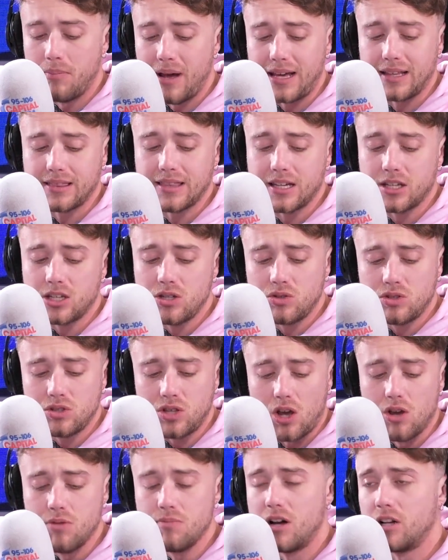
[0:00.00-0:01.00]
Mate, thank you
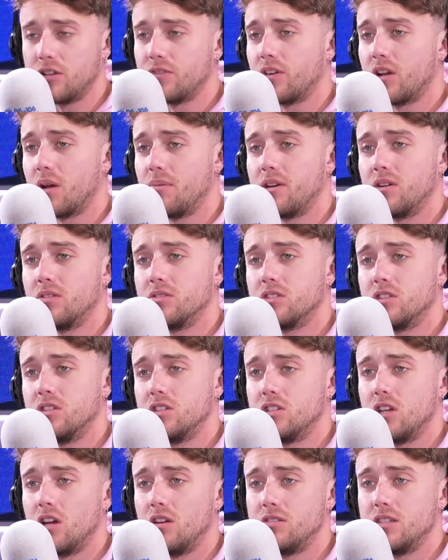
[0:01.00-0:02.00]
so much for coming onto
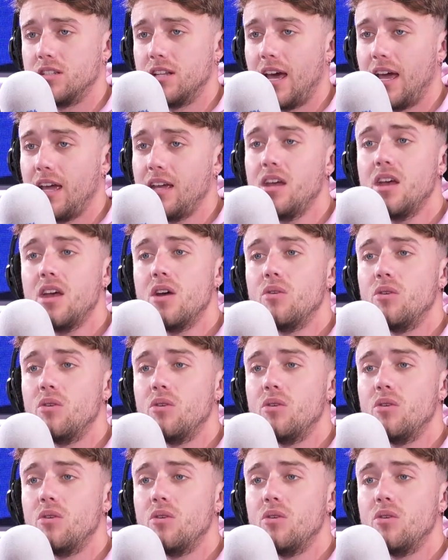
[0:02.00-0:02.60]
the show today.